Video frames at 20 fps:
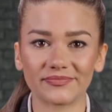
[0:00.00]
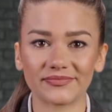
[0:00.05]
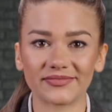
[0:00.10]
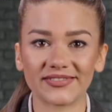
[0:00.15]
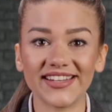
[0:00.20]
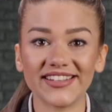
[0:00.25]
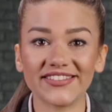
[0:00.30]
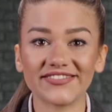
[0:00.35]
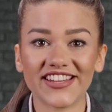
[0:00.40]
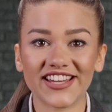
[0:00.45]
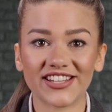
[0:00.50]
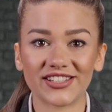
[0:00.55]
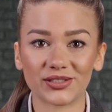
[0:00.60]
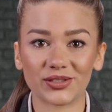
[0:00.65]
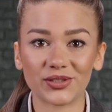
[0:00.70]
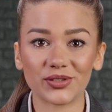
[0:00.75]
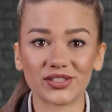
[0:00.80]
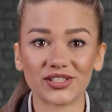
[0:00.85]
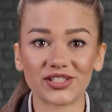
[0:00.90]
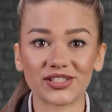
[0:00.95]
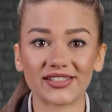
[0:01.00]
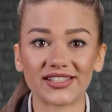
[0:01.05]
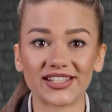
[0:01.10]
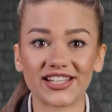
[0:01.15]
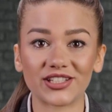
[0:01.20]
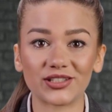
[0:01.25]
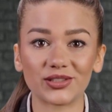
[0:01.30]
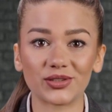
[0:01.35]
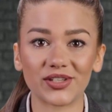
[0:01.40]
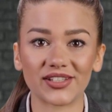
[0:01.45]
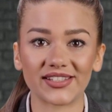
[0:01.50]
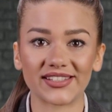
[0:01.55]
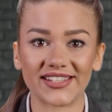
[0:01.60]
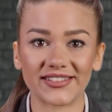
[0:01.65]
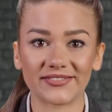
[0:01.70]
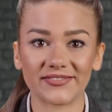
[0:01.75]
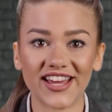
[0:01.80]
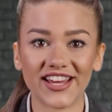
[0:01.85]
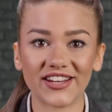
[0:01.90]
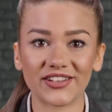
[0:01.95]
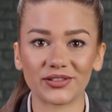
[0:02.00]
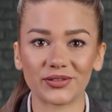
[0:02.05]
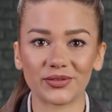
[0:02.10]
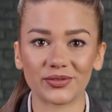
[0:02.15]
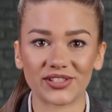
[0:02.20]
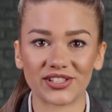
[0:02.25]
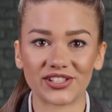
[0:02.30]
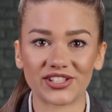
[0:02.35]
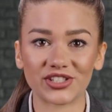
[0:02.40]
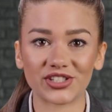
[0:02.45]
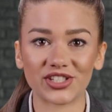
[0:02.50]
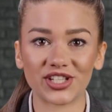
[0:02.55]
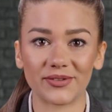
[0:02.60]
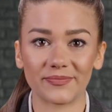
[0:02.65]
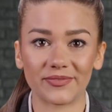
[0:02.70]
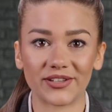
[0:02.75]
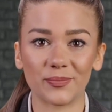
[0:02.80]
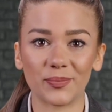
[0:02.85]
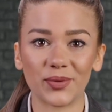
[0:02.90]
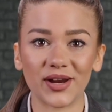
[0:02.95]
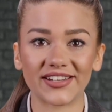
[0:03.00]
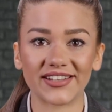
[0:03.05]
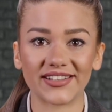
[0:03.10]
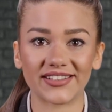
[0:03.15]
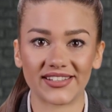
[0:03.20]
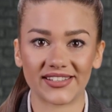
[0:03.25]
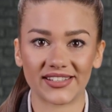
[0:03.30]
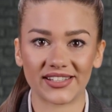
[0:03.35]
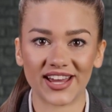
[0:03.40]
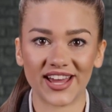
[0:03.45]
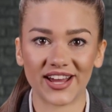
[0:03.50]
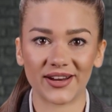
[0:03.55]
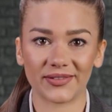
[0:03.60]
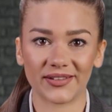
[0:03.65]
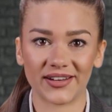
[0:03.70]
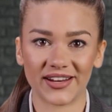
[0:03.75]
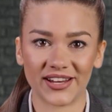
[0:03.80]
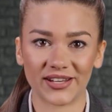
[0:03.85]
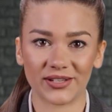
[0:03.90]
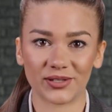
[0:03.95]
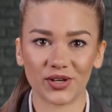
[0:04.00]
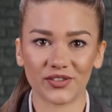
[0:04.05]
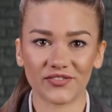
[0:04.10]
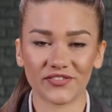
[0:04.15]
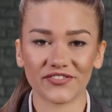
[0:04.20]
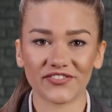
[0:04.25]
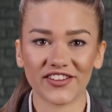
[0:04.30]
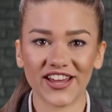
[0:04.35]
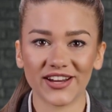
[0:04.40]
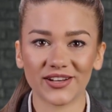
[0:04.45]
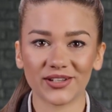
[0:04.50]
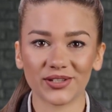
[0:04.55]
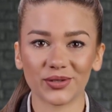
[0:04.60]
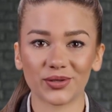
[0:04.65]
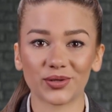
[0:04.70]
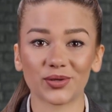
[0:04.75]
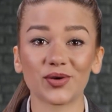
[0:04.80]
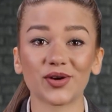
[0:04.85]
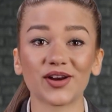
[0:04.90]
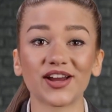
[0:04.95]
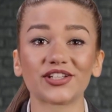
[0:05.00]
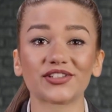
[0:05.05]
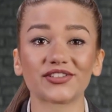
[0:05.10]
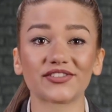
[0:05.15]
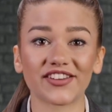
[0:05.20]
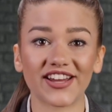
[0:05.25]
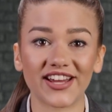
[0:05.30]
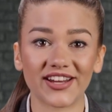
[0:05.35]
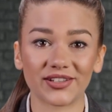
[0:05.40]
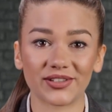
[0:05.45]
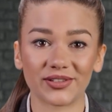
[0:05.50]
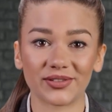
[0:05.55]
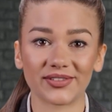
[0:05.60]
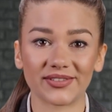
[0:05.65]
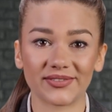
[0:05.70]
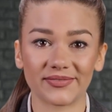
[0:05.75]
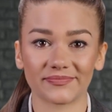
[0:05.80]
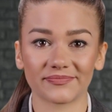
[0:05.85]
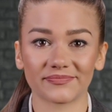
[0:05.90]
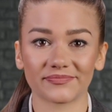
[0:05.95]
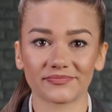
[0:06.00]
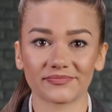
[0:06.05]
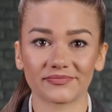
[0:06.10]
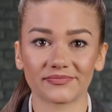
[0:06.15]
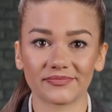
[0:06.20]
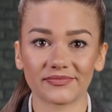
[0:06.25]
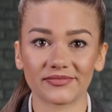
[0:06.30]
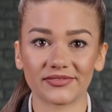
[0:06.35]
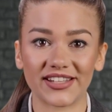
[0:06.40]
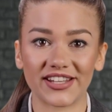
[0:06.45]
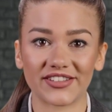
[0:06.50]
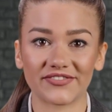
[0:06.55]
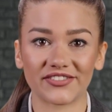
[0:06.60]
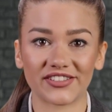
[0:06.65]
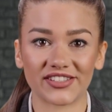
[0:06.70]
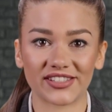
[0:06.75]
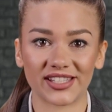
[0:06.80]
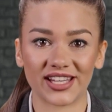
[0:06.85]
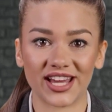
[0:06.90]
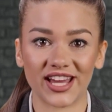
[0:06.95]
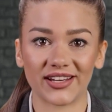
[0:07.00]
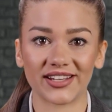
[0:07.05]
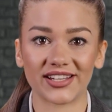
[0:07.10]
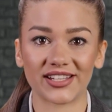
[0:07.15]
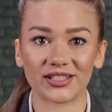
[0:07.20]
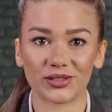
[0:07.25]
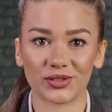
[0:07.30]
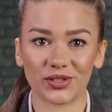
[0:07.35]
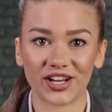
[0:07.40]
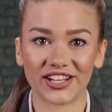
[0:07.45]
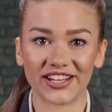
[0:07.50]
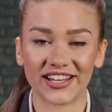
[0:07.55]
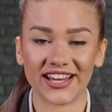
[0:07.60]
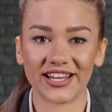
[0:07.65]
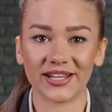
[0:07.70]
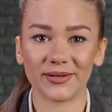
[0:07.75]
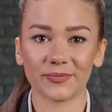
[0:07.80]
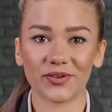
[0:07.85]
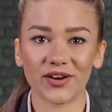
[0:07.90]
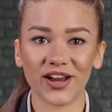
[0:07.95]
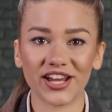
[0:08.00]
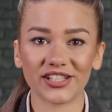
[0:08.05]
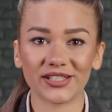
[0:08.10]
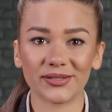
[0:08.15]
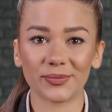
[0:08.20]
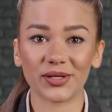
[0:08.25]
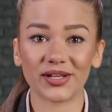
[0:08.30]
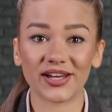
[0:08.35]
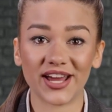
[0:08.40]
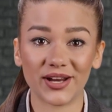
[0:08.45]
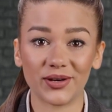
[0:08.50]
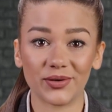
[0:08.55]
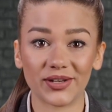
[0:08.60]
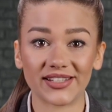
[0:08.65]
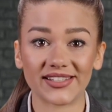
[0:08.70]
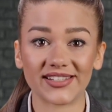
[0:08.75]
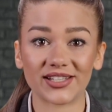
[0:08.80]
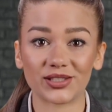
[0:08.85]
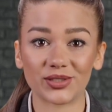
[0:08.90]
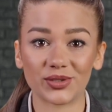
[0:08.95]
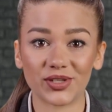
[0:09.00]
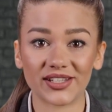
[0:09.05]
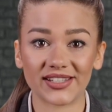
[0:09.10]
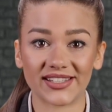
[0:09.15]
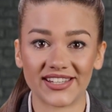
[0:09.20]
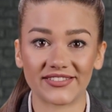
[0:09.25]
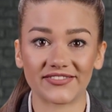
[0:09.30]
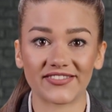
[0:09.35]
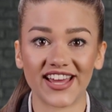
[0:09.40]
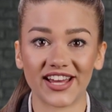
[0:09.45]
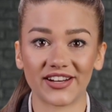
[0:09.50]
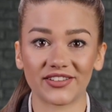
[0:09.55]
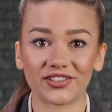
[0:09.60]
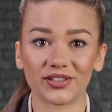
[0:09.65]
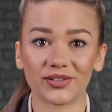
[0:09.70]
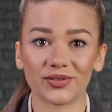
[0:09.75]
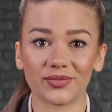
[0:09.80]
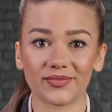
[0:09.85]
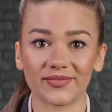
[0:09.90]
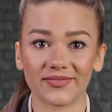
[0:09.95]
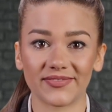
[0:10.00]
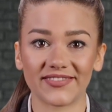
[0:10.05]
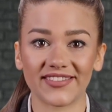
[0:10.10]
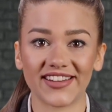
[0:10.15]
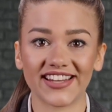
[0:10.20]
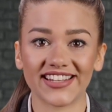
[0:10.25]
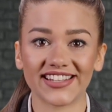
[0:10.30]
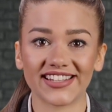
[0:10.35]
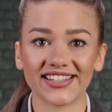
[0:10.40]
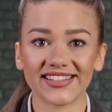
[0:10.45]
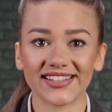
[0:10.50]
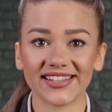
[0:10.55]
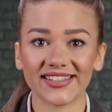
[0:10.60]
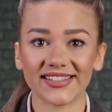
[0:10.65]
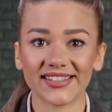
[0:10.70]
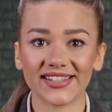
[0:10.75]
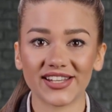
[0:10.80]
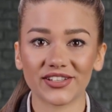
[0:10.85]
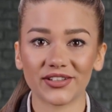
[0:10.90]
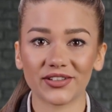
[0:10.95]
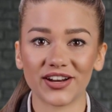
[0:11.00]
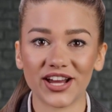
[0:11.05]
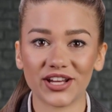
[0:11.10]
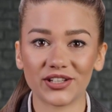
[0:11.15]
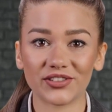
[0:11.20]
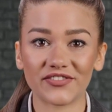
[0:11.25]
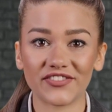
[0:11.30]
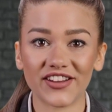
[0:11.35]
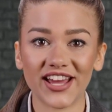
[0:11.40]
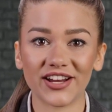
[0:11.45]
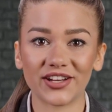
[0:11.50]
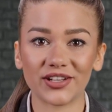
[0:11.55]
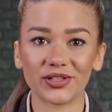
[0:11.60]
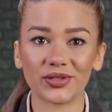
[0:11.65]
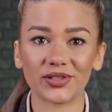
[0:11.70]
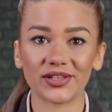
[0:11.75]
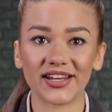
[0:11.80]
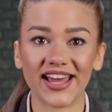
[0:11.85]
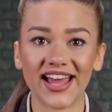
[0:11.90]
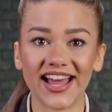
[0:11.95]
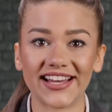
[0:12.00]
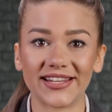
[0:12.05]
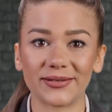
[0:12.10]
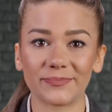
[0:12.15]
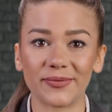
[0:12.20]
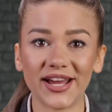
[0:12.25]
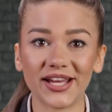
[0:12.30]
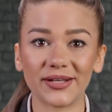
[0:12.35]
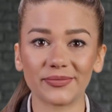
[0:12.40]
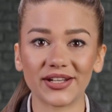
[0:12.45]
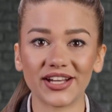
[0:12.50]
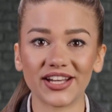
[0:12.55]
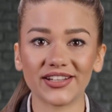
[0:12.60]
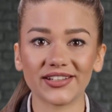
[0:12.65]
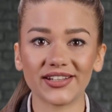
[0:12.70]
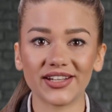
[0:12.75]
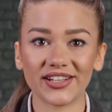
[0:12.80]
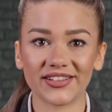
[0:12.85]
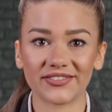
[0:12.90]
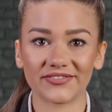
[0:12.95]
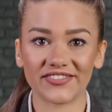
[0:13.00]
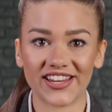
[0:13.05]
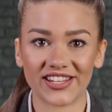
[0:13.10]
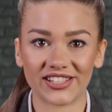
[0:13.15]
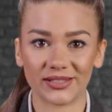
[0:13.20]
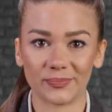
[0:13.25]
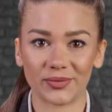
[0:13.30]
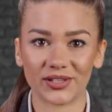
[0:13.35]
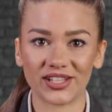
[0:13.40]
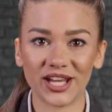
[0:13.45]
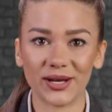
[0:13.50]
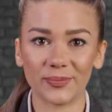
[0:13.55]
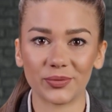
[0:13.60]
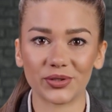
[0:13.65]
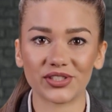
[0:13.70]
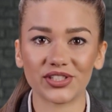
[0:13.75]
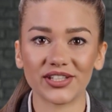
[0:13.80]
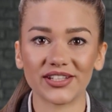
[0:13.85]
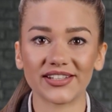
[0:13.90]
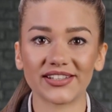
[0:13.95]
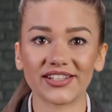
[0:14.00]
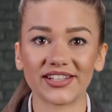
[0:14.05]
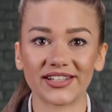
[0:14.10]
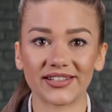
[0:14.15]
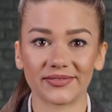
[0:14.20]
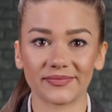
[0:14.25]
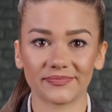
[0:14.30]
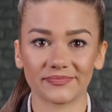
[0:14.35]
Investors use the intrinsic value to determine whether the stock is overvalued or undervalued. If the stock is trading at a price below its intrinsic value, then it is considered undervalued, and it may be a good investment opportunity.